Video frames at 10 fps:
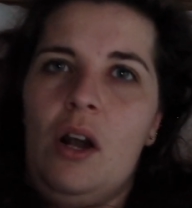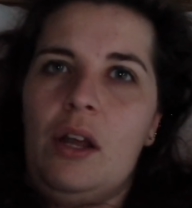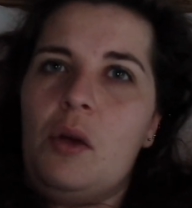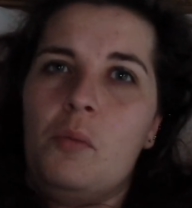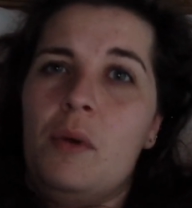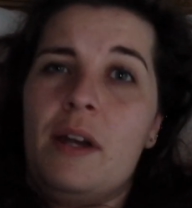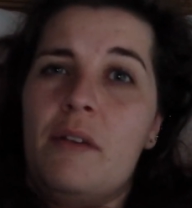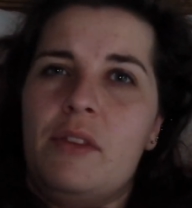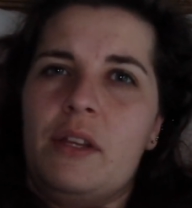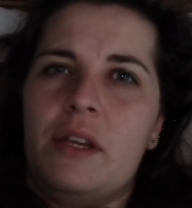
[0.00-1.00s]
like where
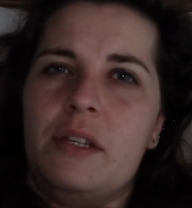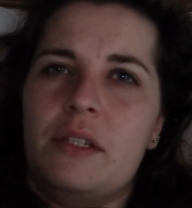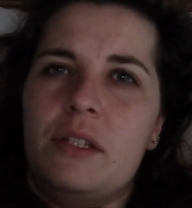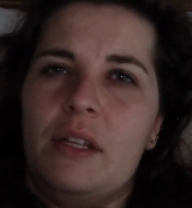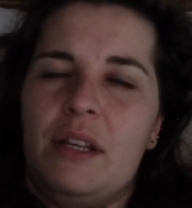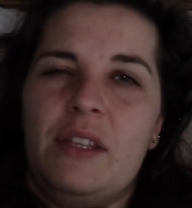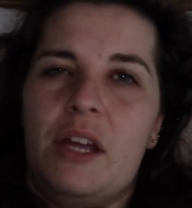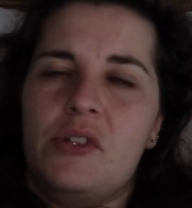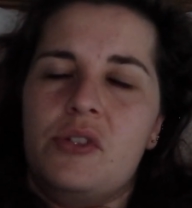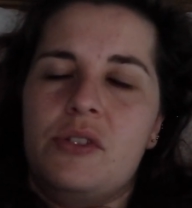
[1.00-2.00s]
everything is, like the
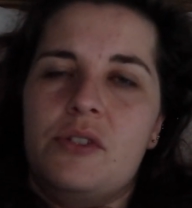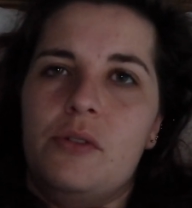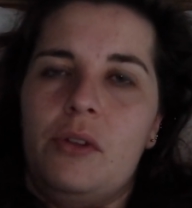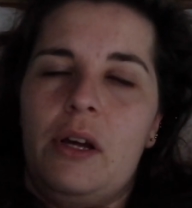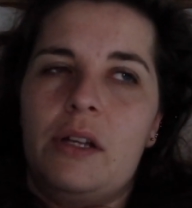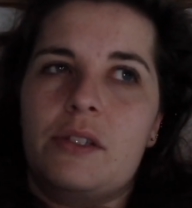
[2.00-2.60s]
entrance and all that.